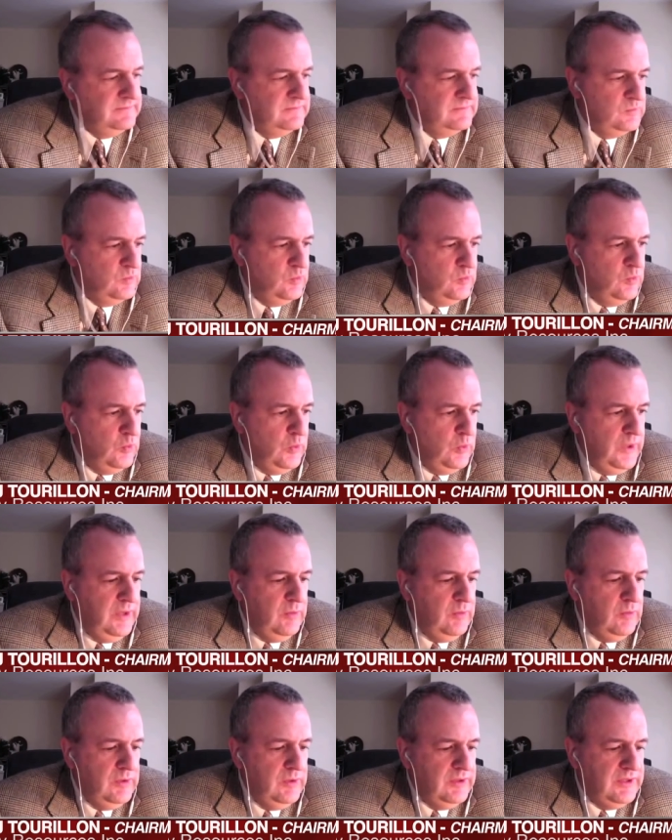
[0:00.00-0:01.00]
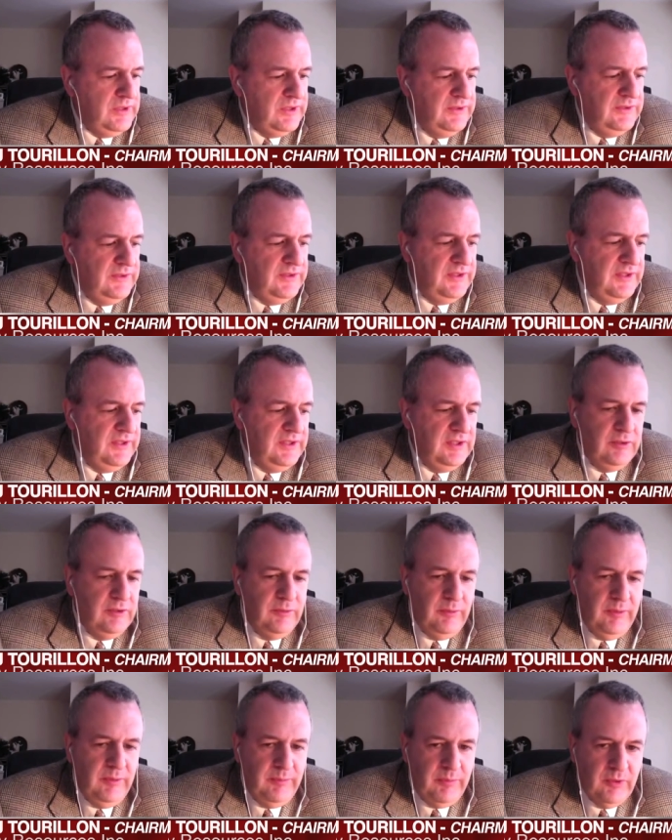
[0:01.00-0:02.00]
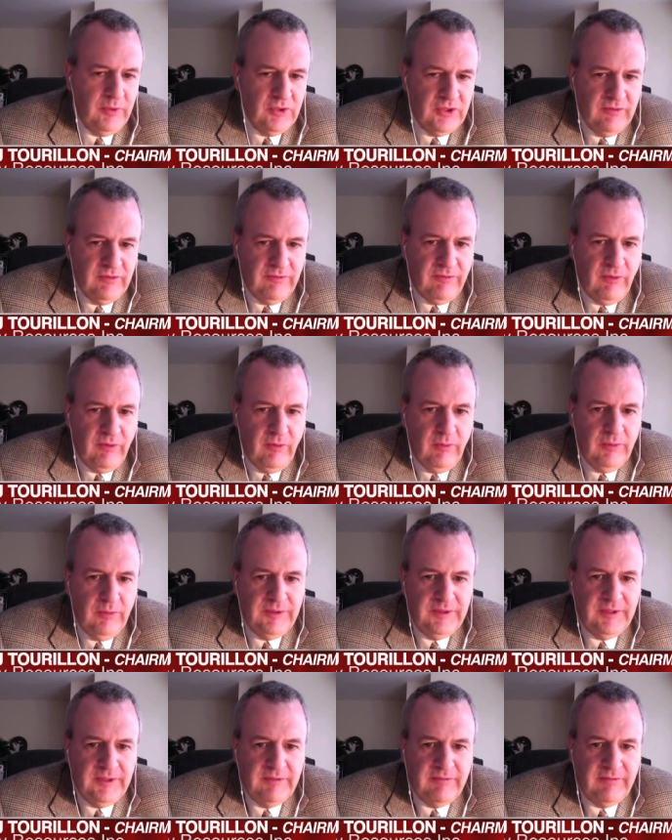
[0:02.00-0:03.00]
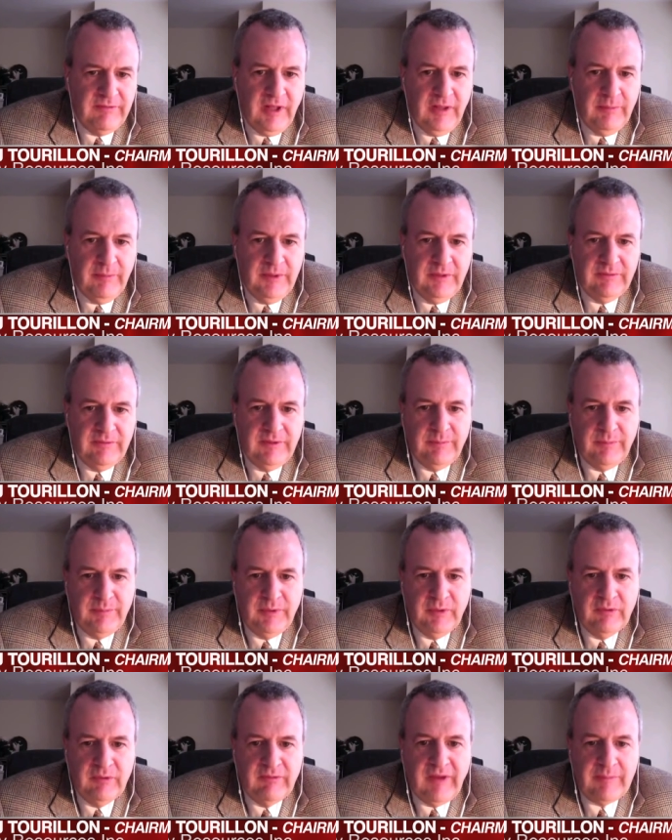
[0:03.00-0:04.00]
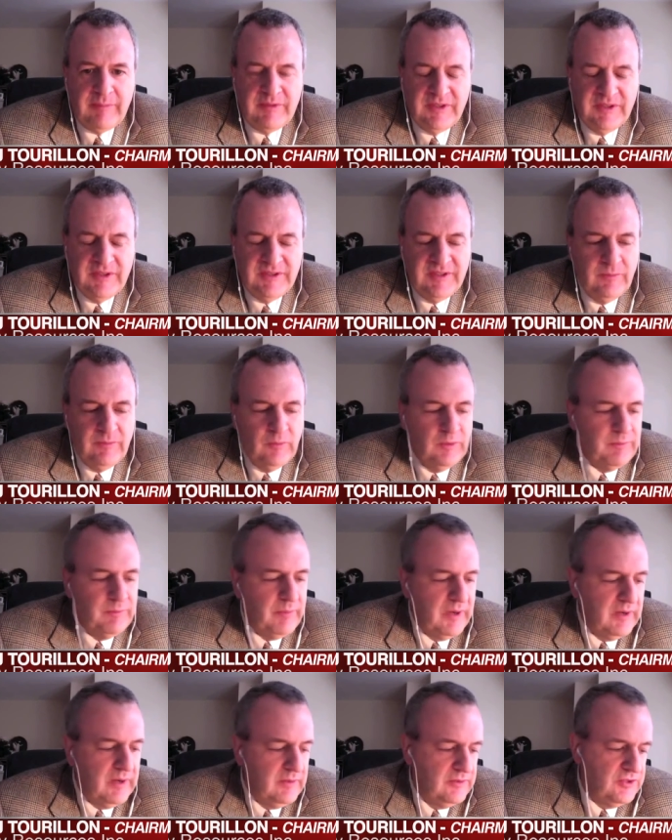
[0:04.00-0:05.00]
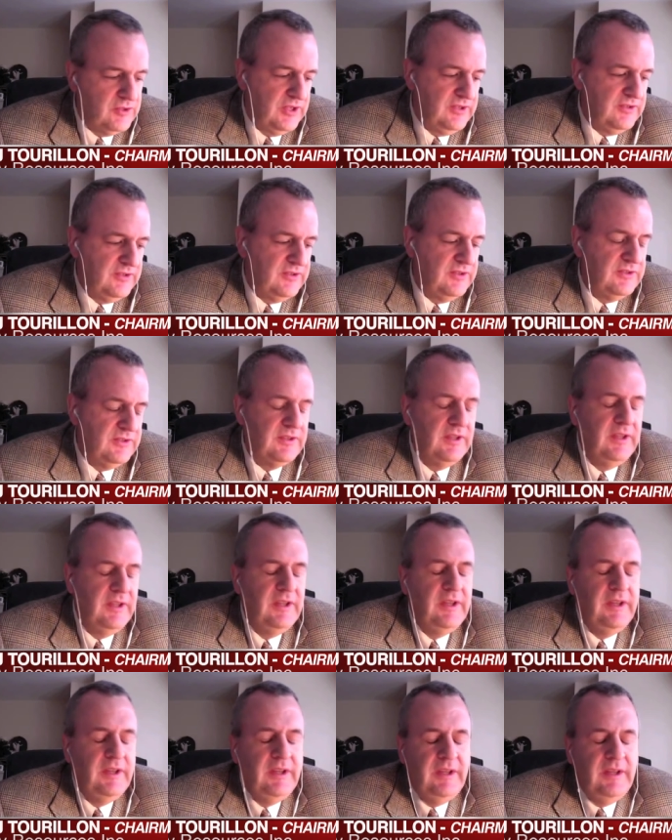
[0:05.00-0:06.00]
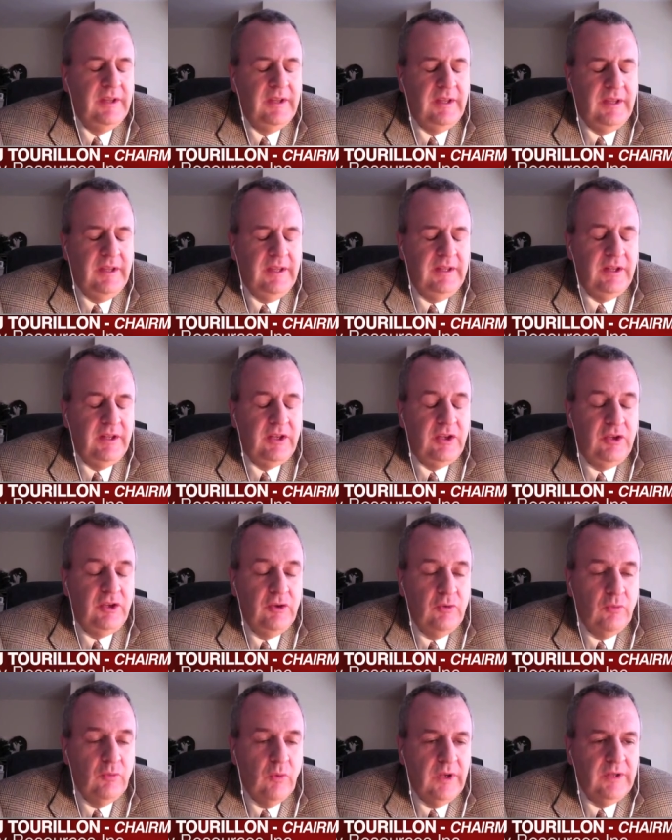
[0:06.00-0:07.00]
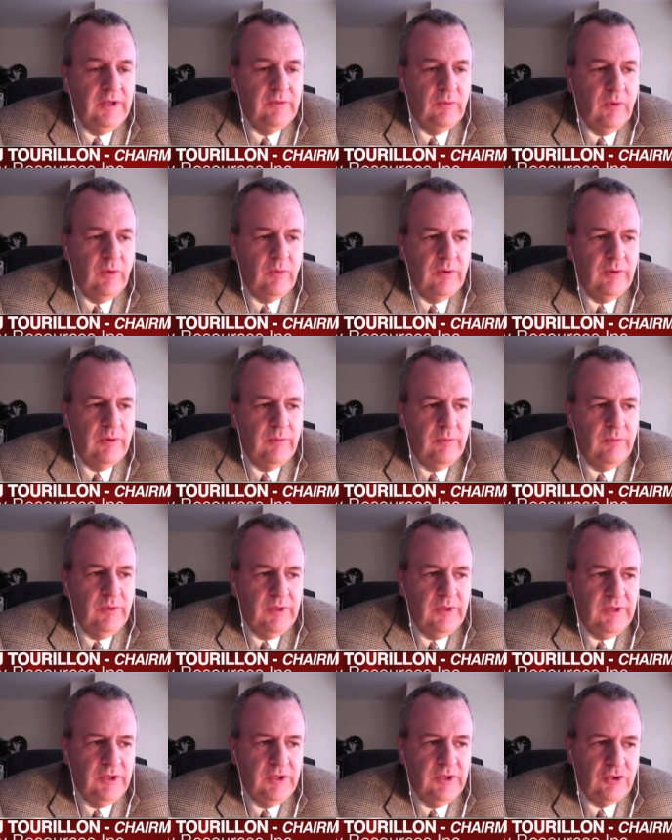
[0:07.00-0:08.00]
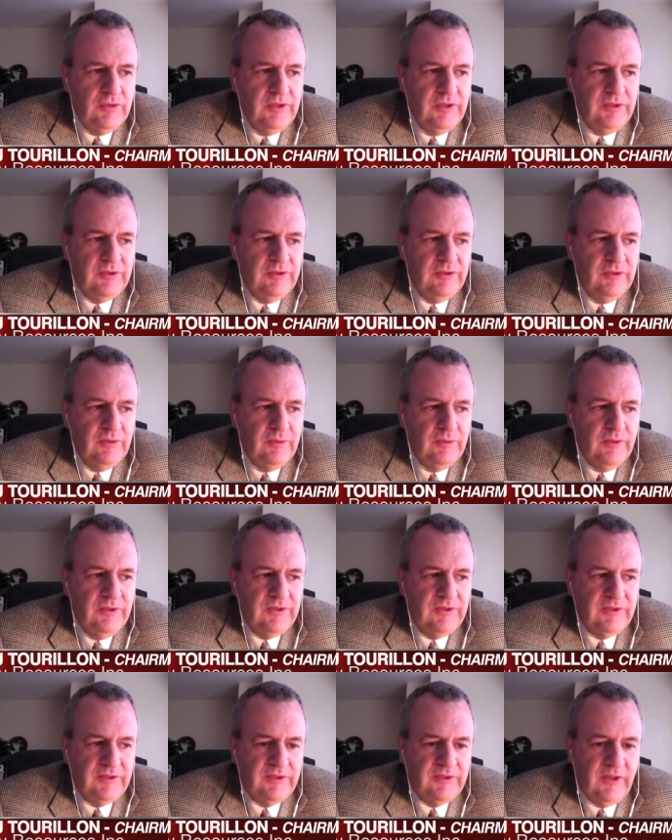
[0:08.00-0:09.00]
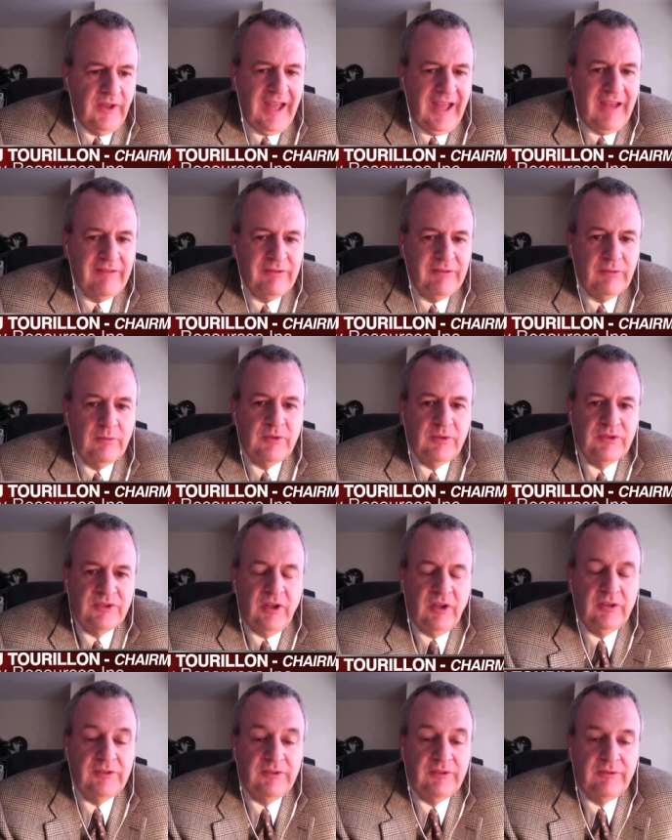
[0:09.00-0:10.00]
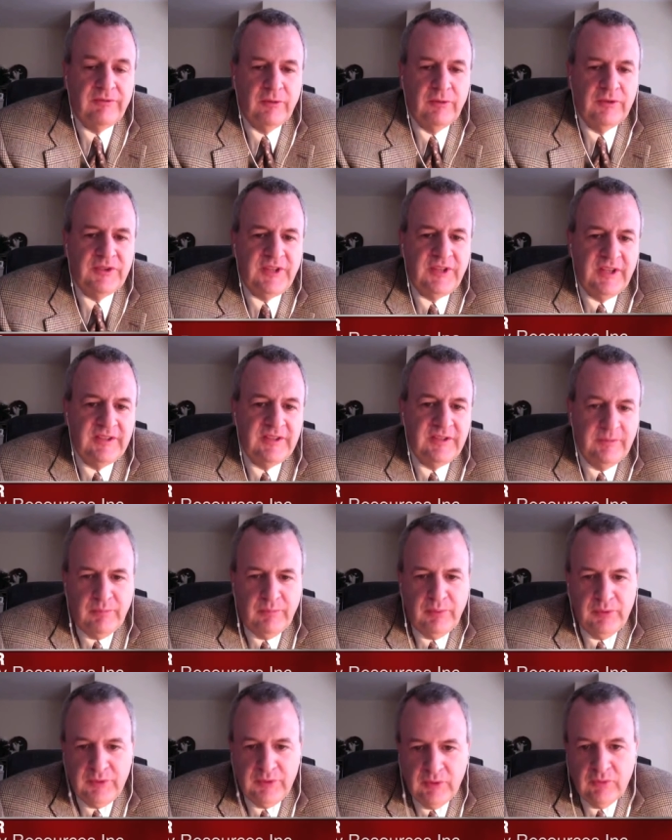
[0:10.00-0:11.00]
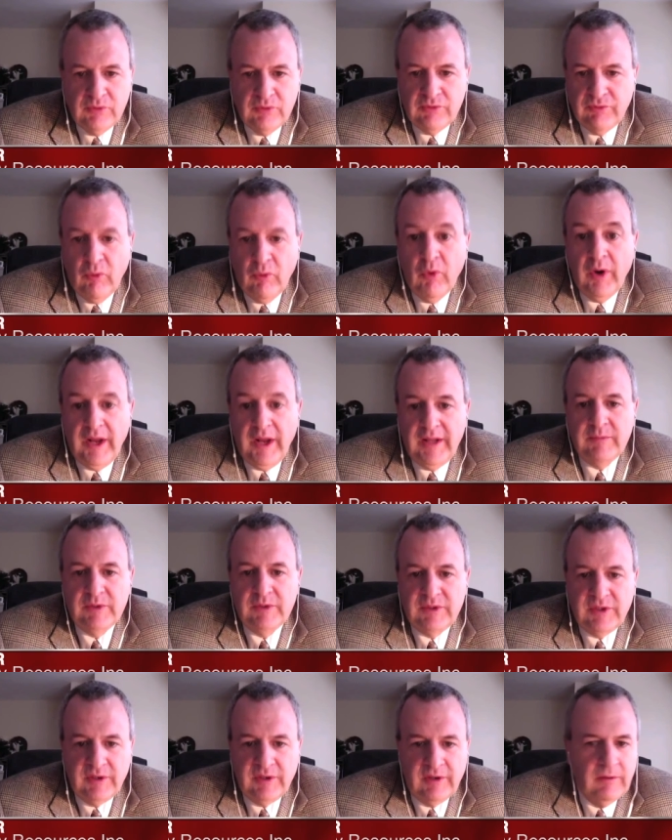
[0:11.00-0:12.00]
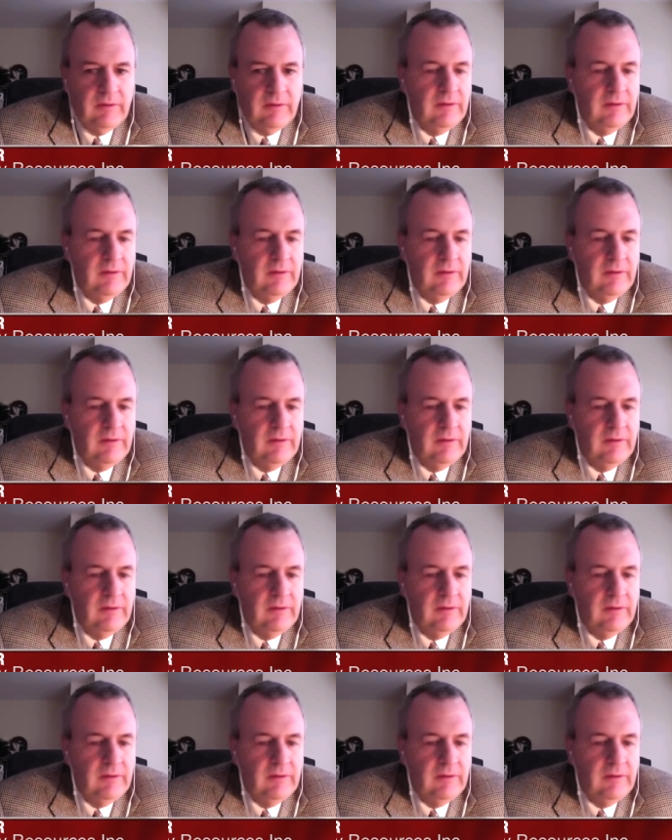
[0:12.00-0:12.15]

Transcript: we will continue to be pushing forward the development of the PureVap system with pyrogenesis. In Q1, what we're really shooting to do is to have the results of first testing produce for end material.